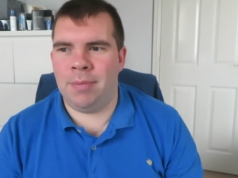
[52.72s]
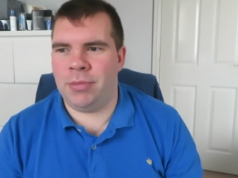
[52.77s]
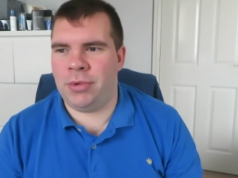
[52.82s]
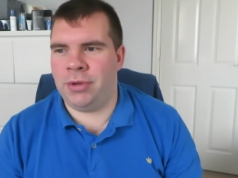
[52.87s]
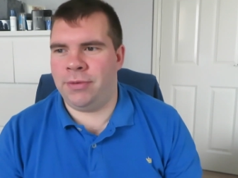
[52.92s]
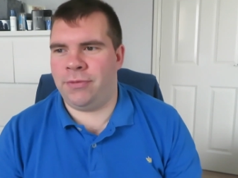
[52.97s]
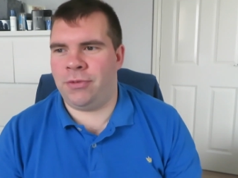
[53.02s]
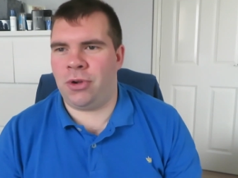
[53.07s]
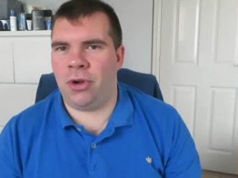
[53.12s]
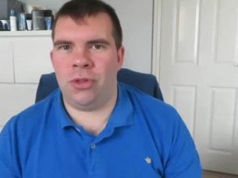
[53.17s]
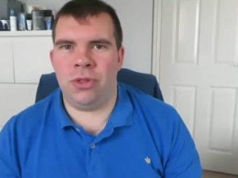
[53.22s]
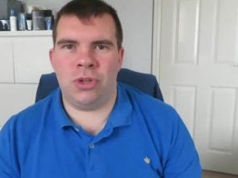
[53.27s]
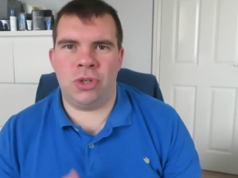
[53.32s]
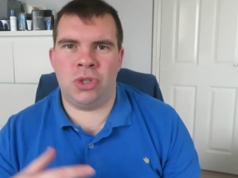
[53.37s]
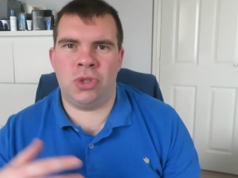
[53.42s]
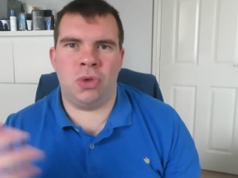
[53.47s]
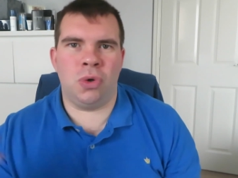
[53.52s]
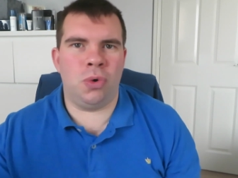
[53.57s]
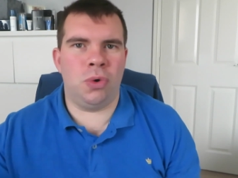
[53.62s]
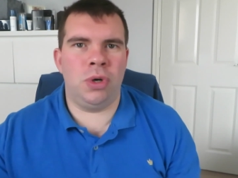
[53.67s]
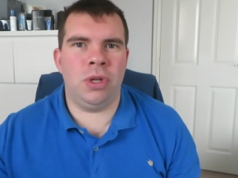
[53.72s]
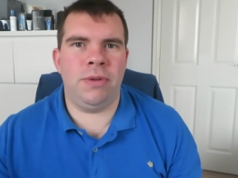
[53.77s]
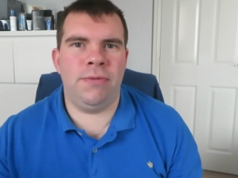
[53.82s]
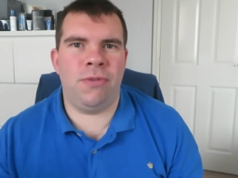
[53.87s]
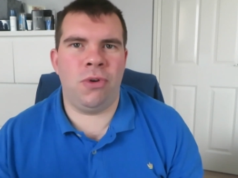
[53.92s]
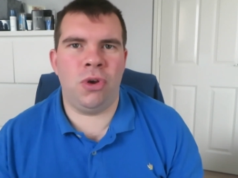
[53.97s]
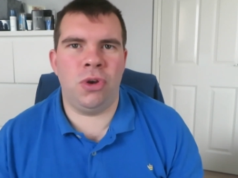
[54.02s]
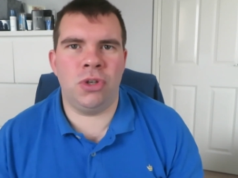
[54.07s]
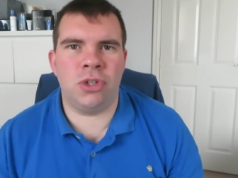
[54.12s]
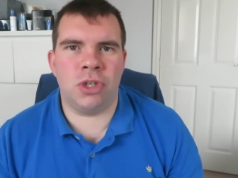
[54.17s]
You've got the Sony
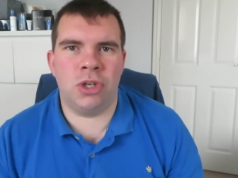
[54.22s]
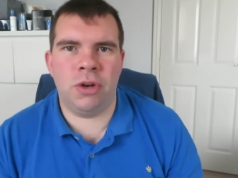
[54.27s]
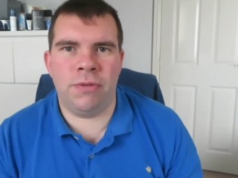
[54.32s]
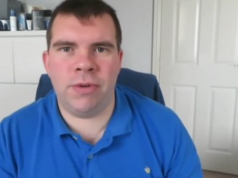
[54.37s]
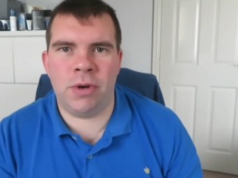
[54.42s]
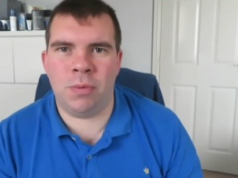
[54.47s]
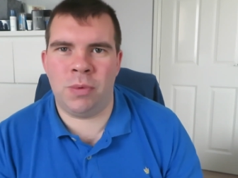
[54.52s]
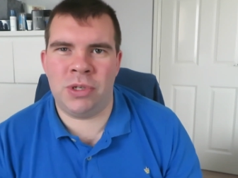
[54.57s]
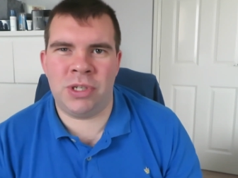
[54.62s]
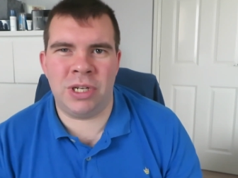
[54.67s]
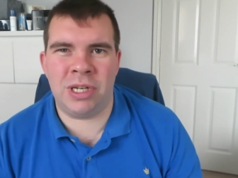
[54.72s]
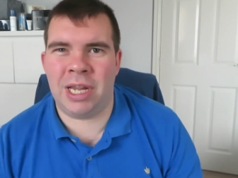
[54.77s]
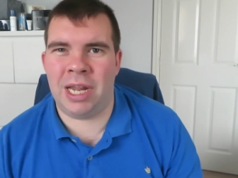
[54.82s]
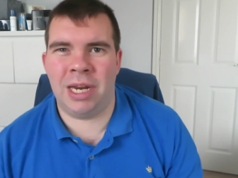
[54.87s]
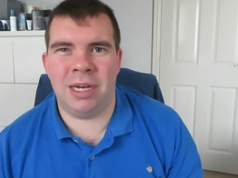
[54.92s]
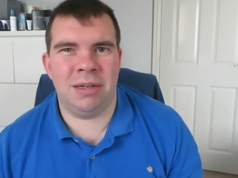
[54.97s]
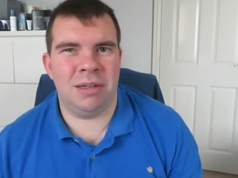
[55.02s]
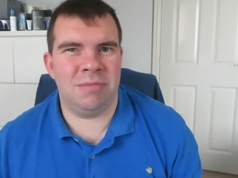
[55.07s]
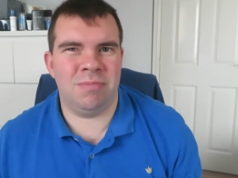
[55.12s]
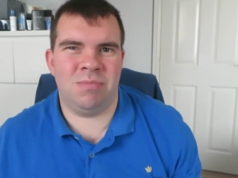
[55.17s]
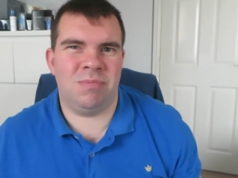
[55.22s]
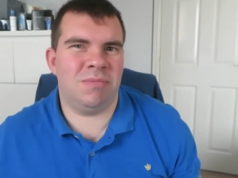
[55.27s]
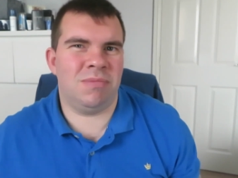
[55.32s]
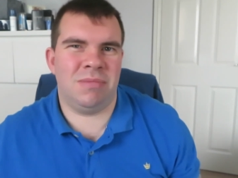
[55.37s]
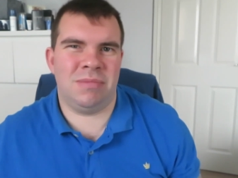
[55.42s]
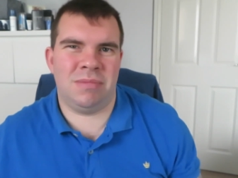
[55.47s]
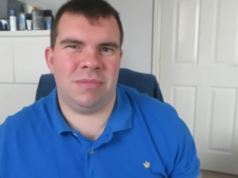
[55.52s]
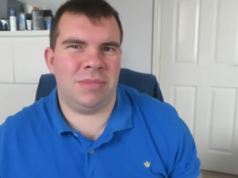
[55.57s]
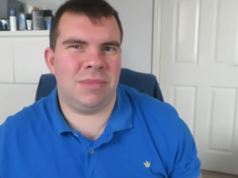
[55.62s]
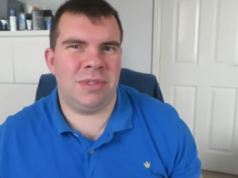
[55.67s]
version of it, which again,
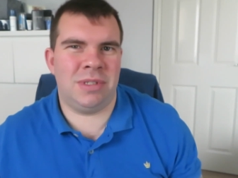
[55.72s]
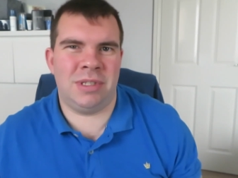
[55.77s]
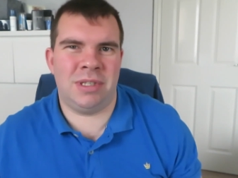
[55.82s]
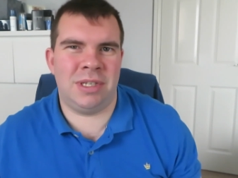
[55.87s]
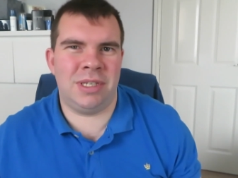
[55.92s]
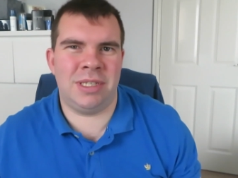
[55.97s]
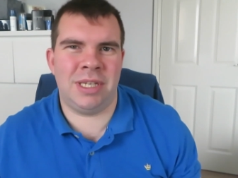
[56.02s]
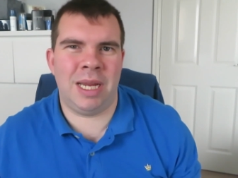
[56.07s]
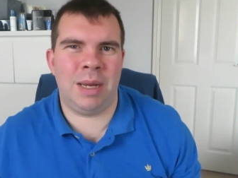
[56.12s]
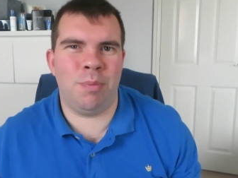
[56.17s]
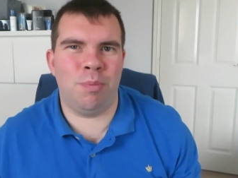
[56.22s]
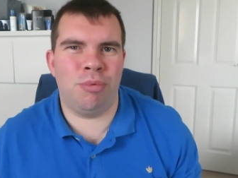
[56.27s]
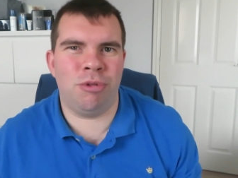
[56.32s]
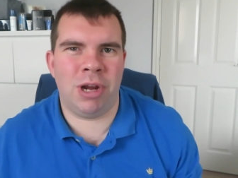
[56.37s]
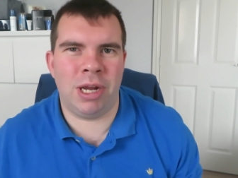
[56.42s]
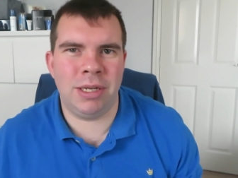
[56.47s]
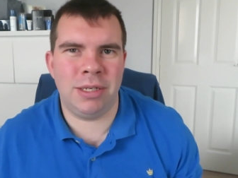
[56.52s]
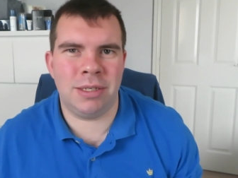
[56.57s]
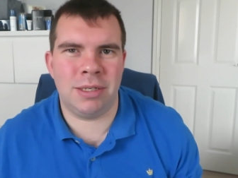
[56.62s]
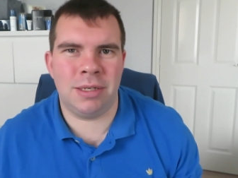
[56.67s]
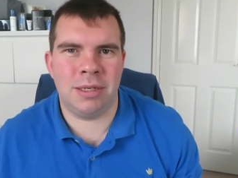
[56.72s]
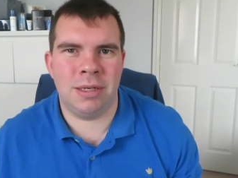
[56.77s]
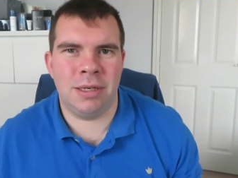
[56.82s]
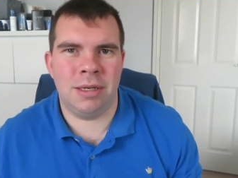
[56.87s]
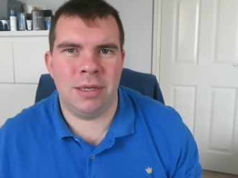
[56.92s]
it's the same price.